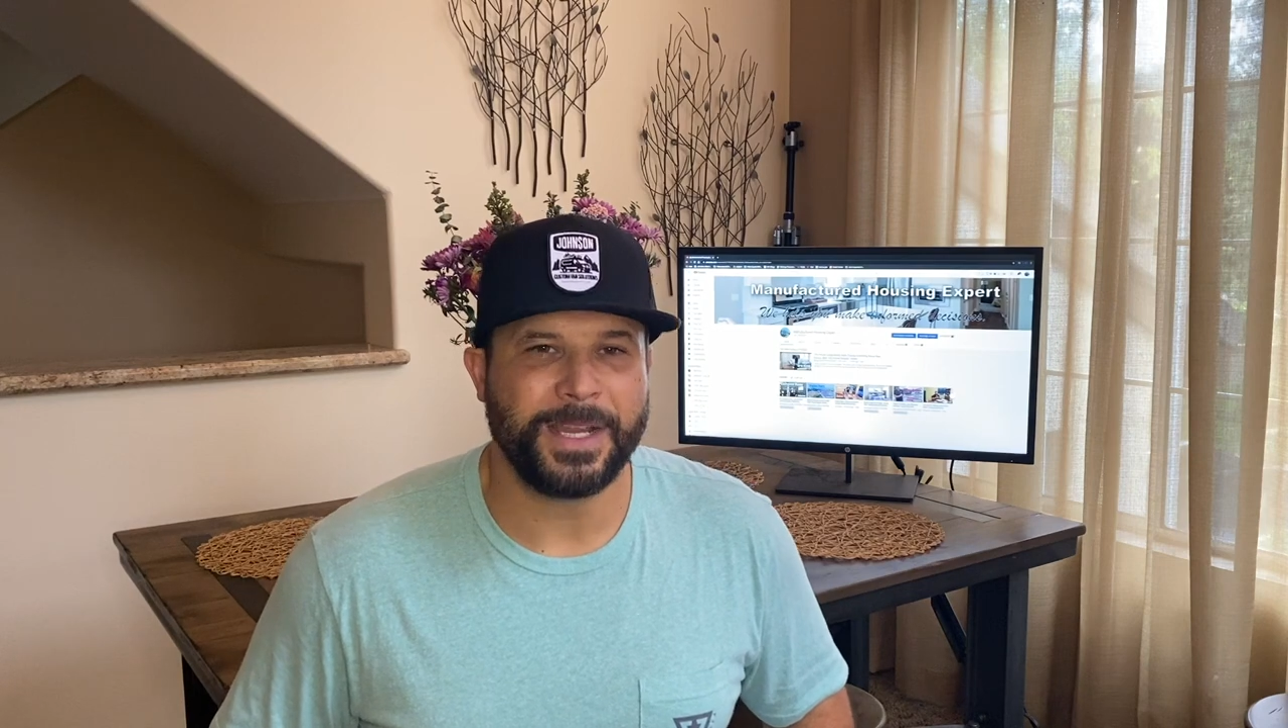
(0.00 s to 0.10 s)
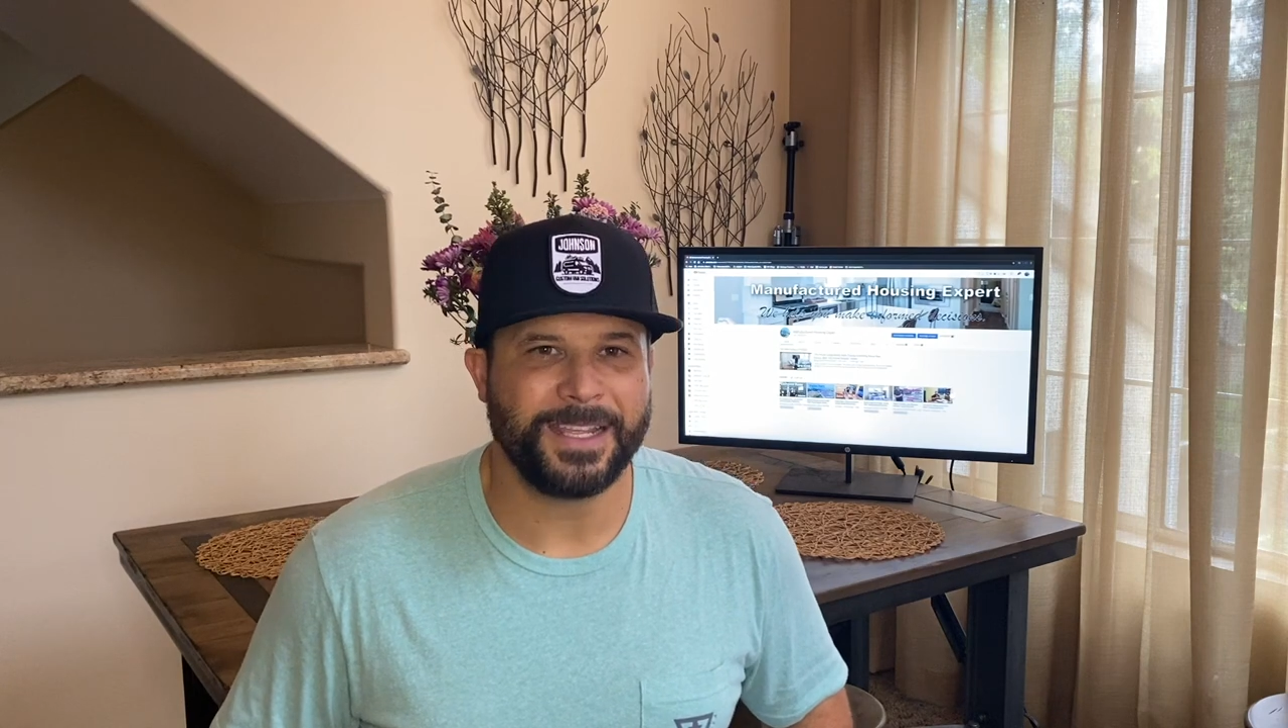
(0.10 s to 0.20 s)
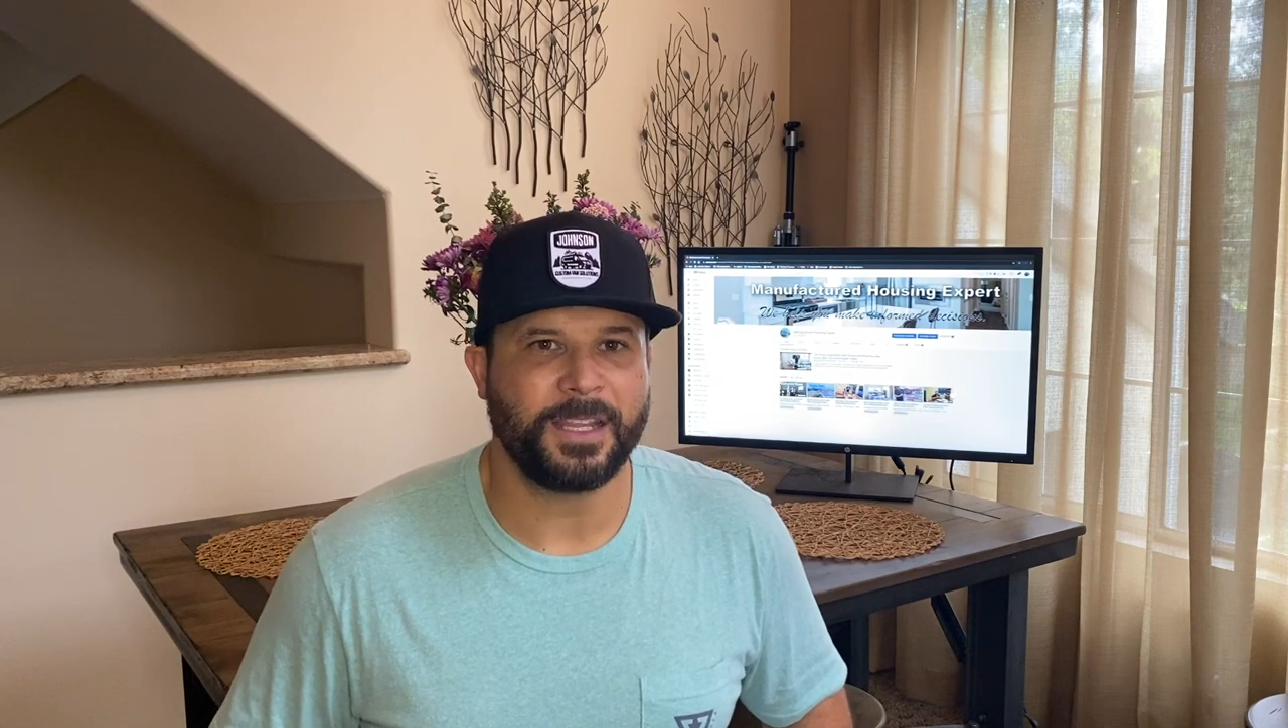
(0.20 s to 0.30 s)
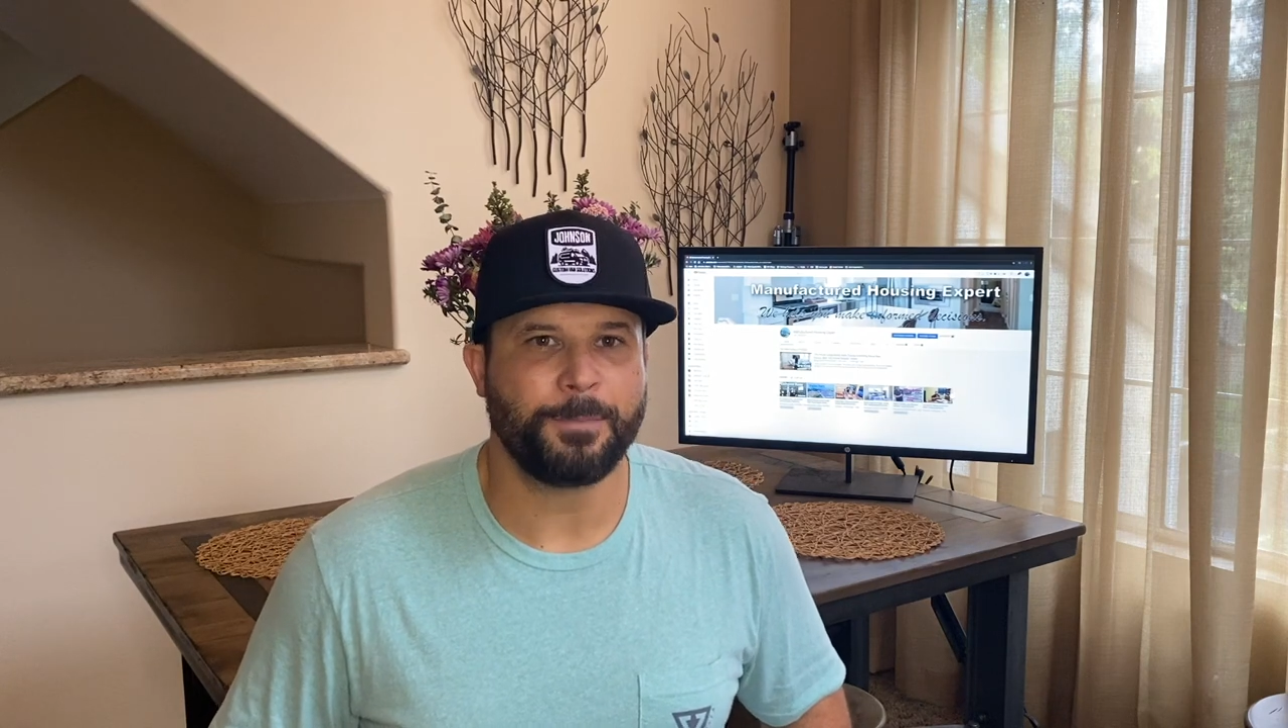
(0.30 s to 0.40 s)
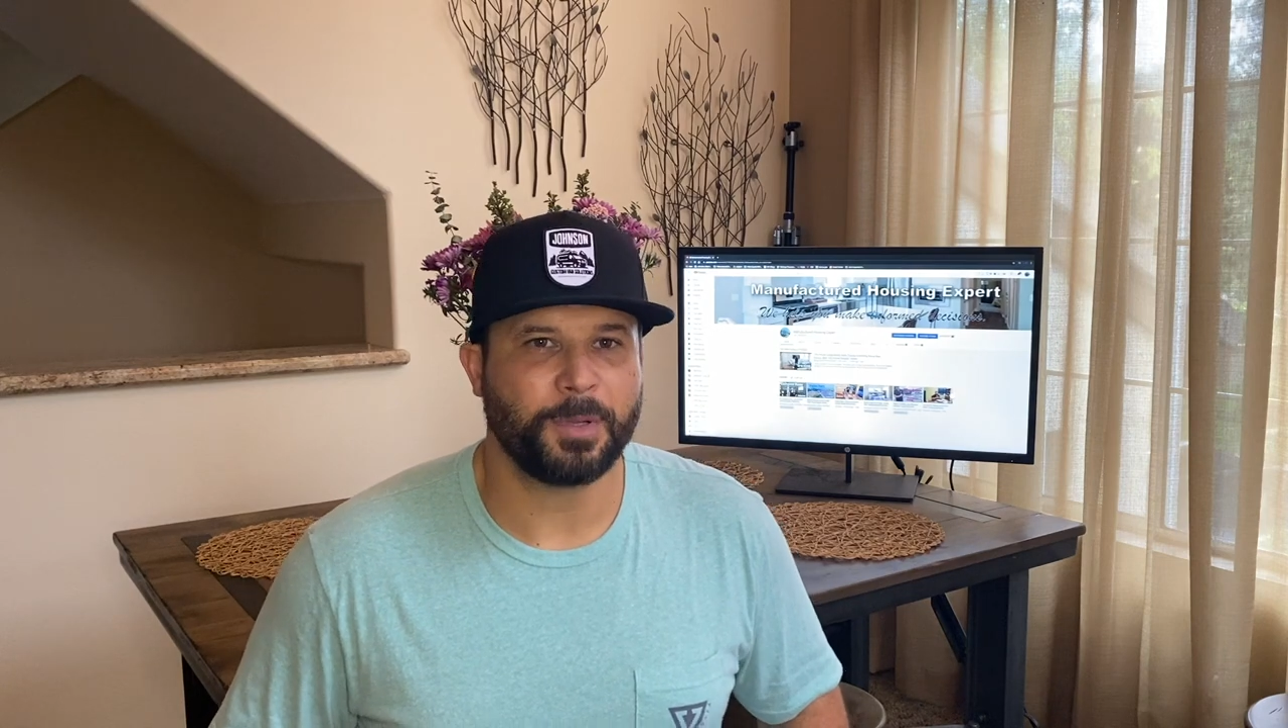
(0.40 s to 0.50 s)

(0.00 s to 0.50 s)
really